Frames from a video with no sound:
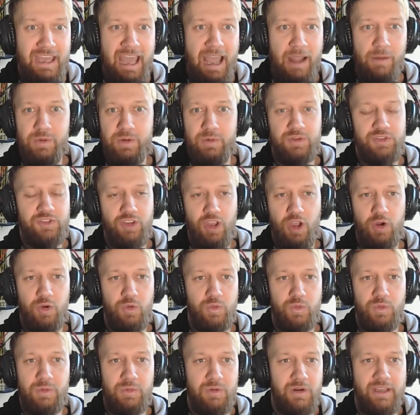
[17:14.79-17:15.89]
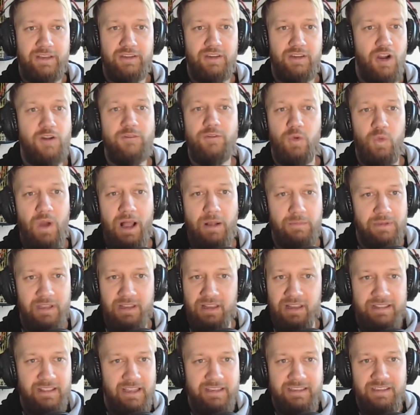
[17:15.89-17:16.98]
and we were overwhelmed,
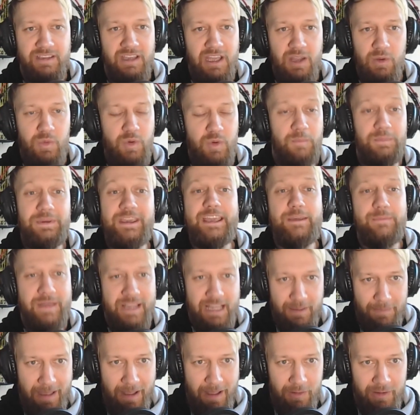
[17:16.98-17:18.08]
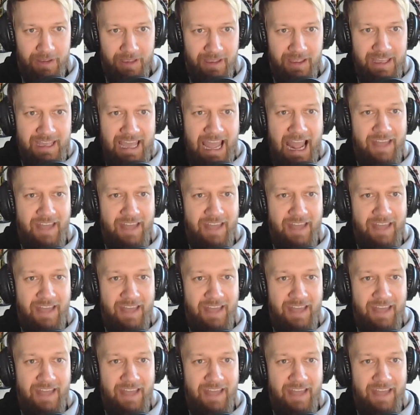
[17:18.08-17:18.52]
like we were beaming about it.